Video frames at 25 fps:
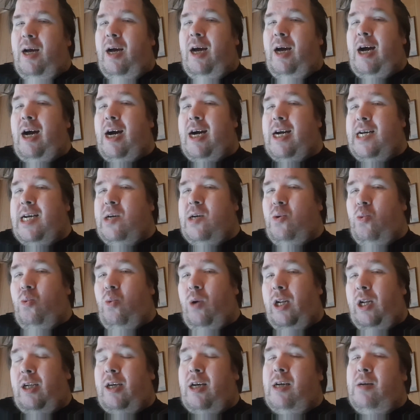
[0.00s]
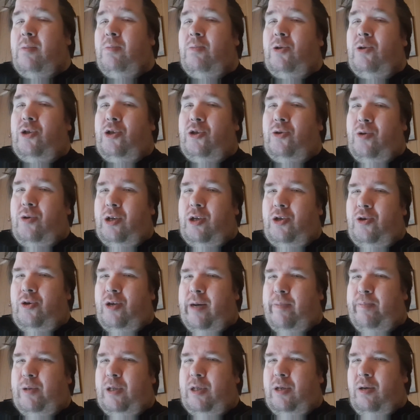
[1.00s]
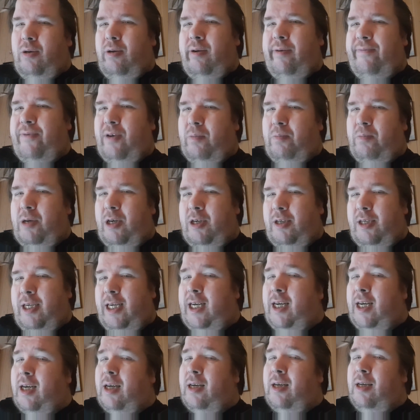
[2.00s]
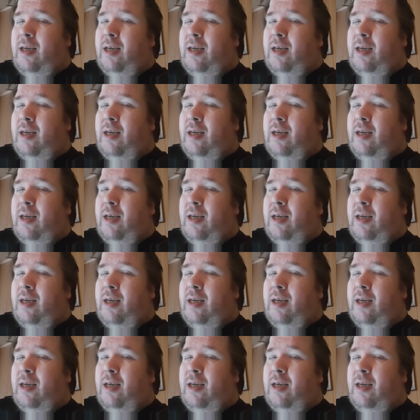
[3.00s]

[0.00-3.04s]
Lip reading: Hi, welcome to a new episode of Unboxing.